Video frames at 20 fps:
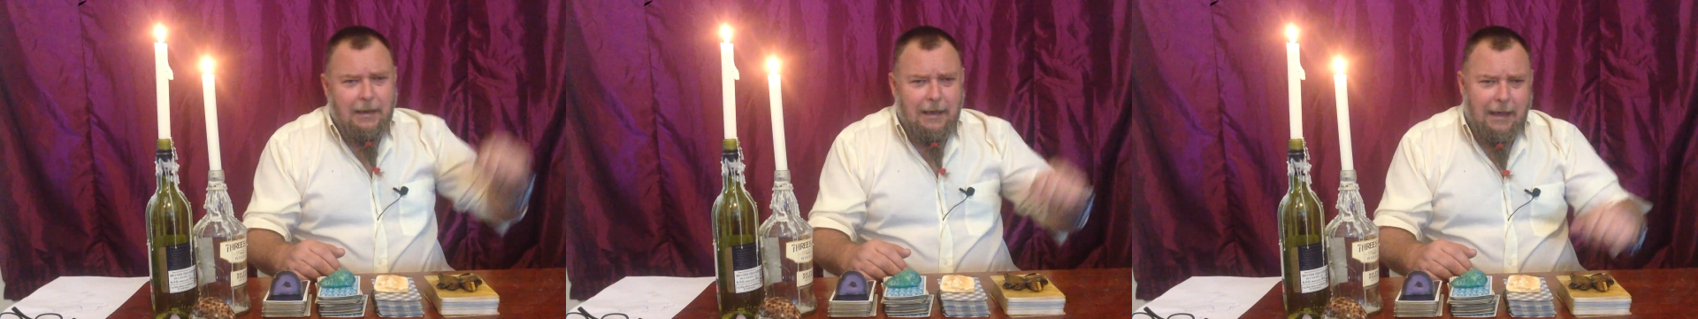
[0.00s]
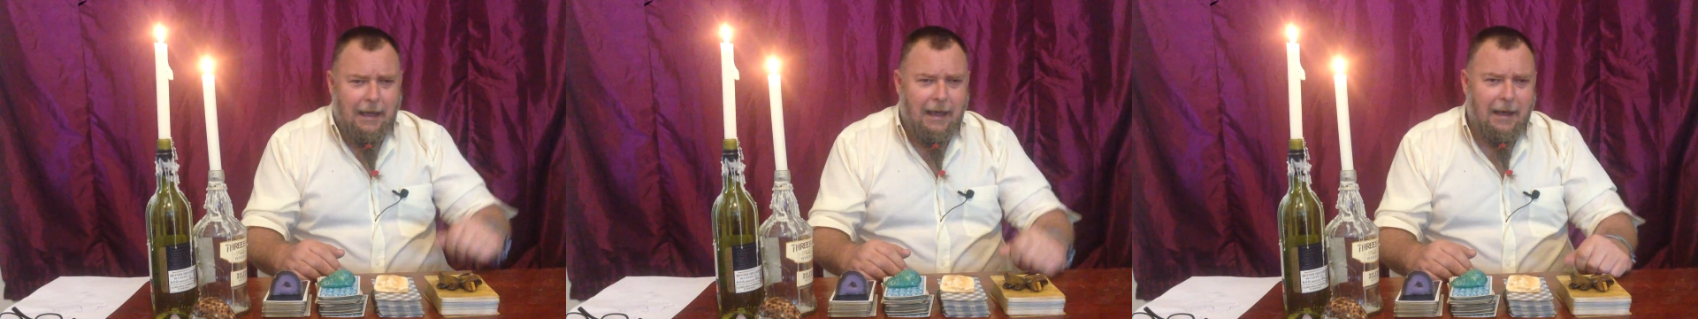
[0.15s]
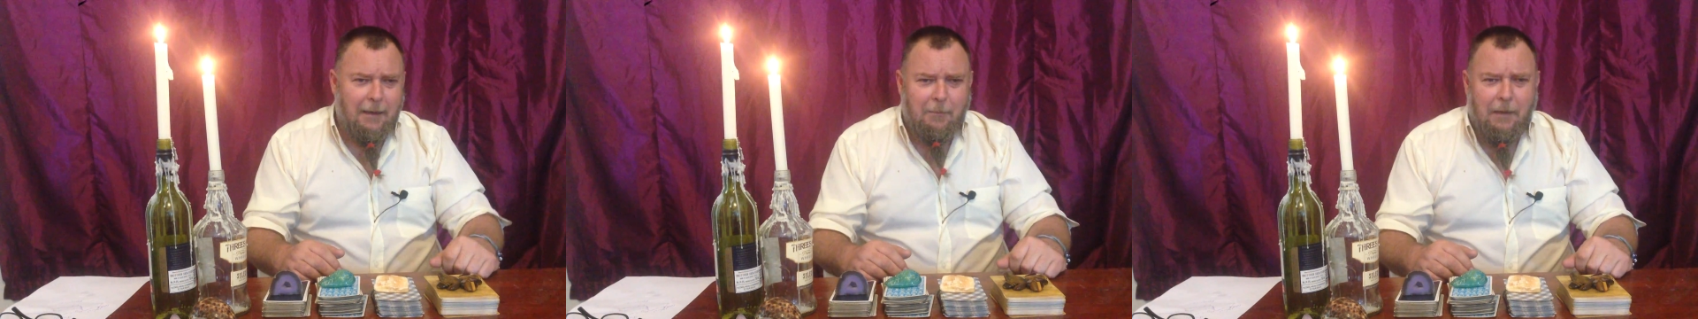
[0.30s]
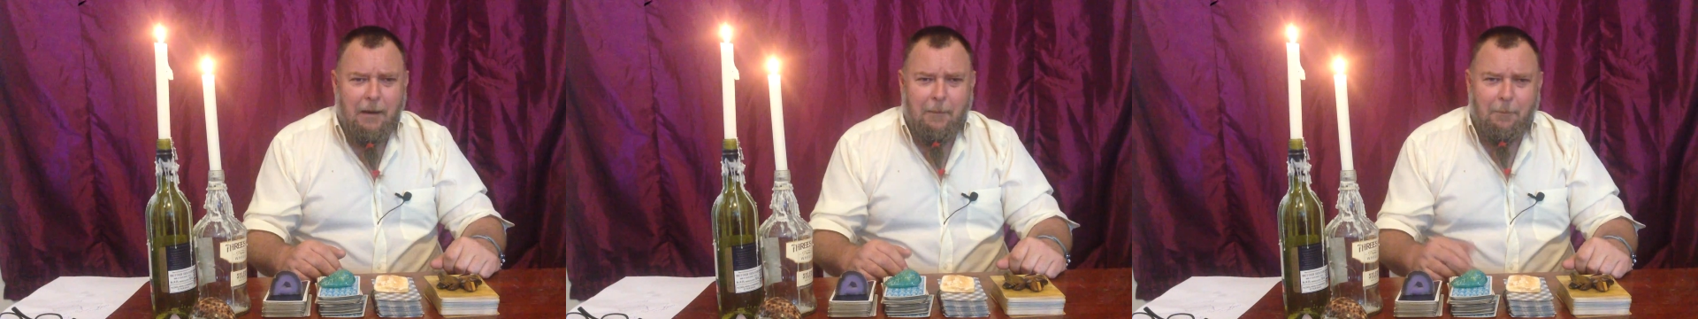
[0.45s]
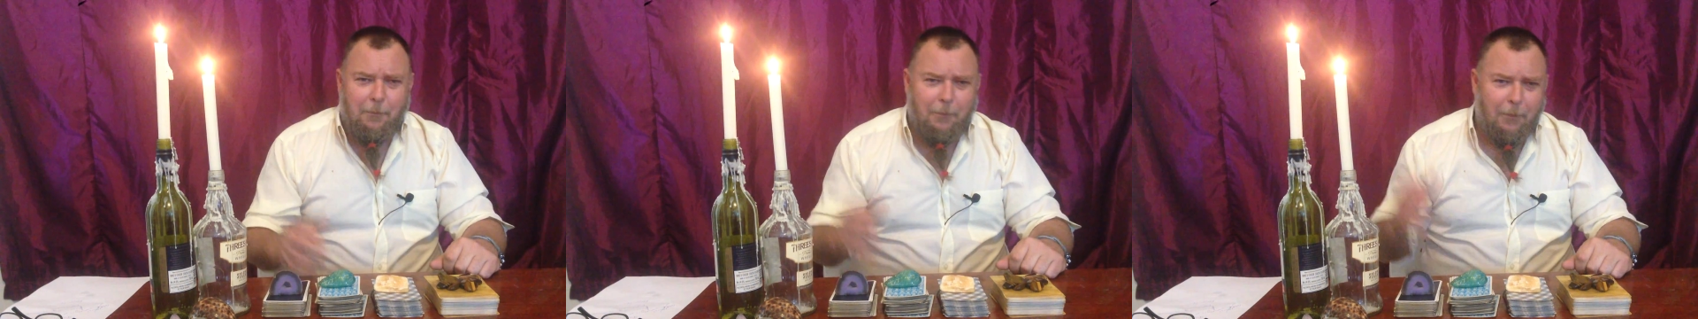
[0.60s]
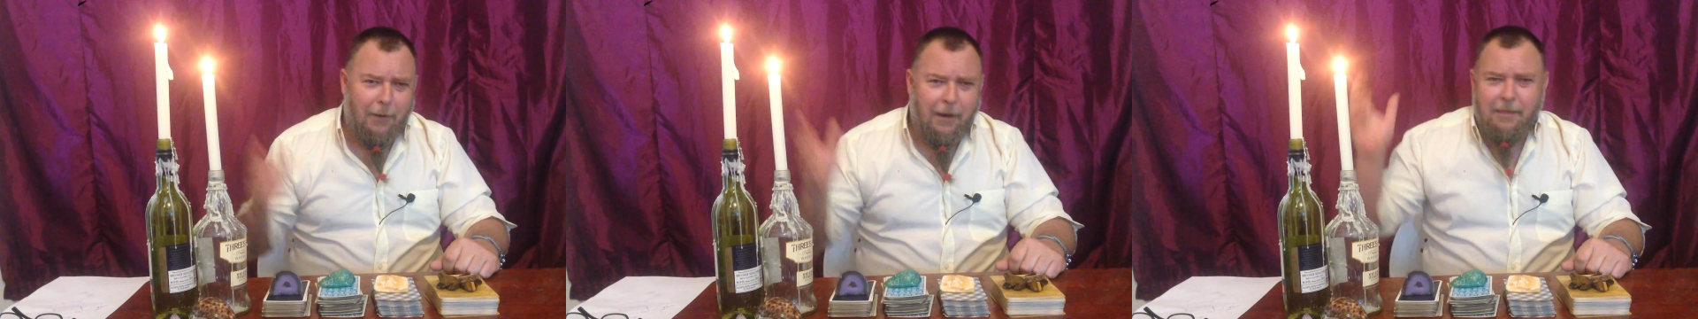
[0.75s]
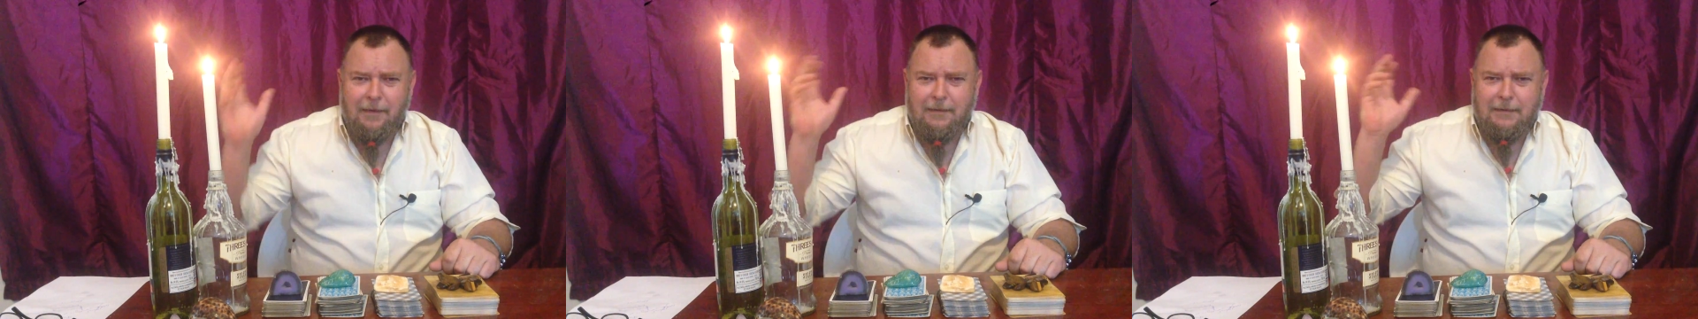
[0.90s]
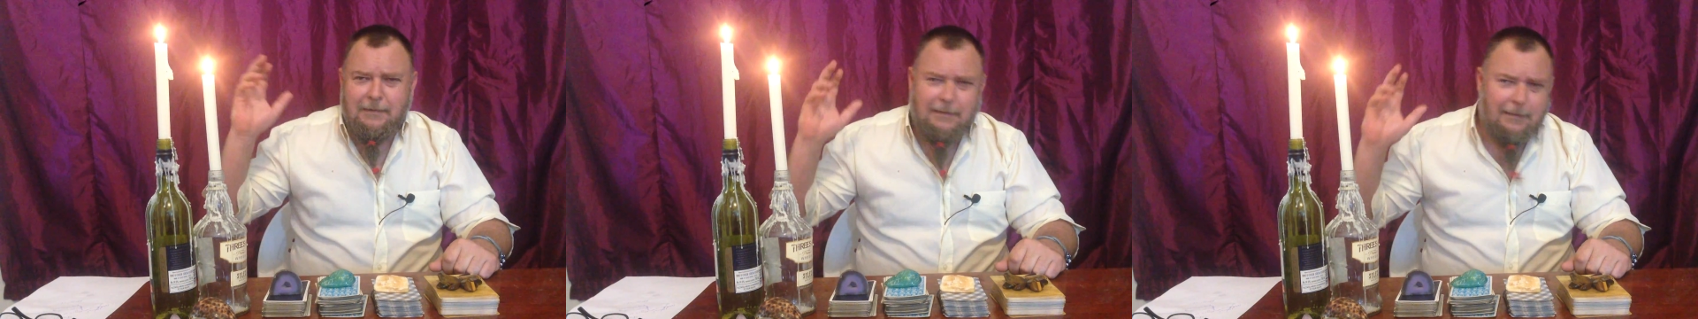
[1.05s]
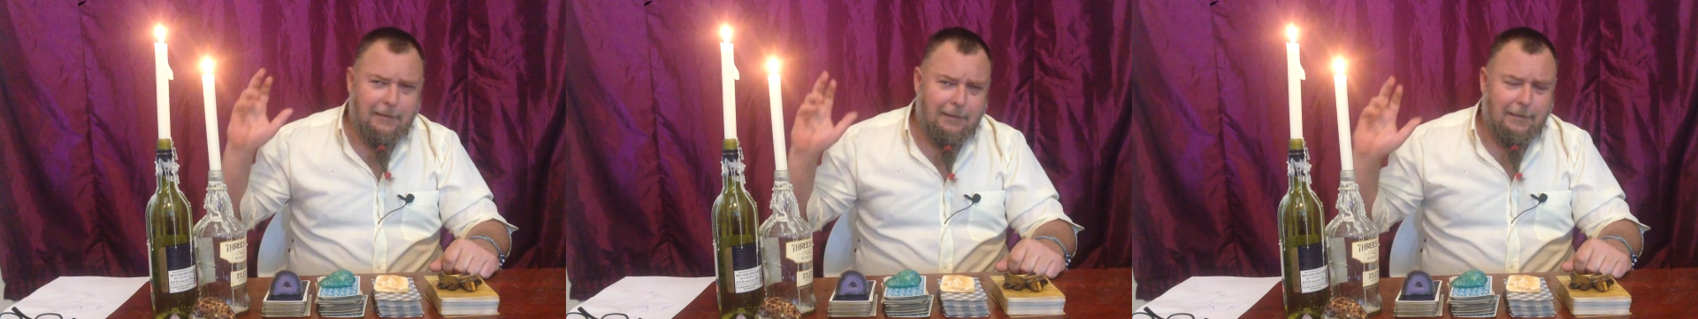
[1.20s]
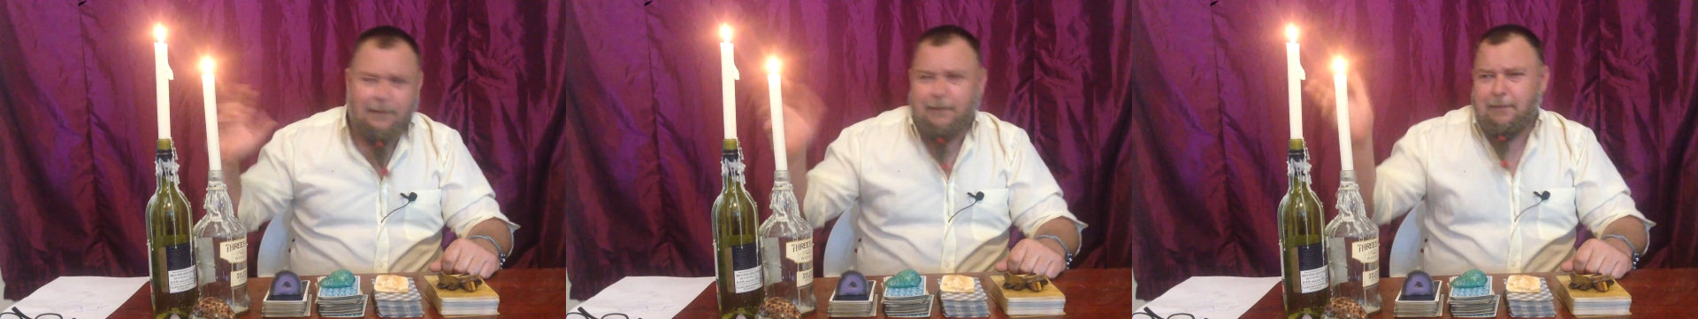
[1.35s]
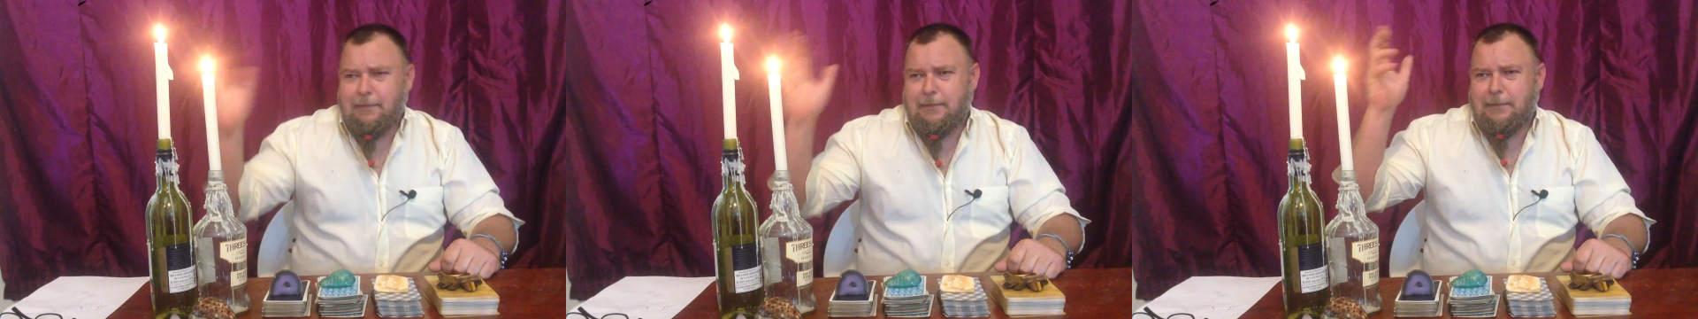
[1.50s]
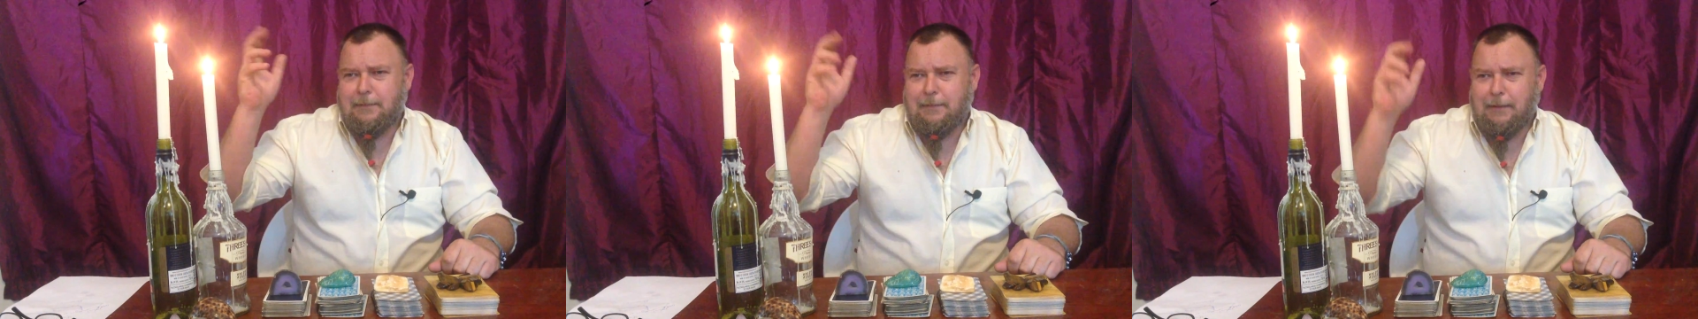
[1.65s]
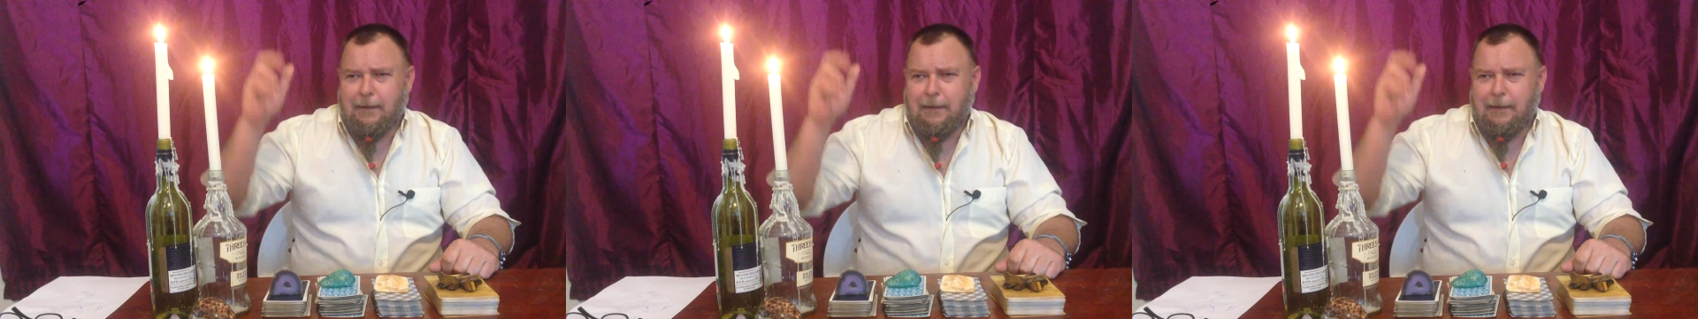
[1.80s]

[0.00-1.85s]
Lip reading: how my brothers did this,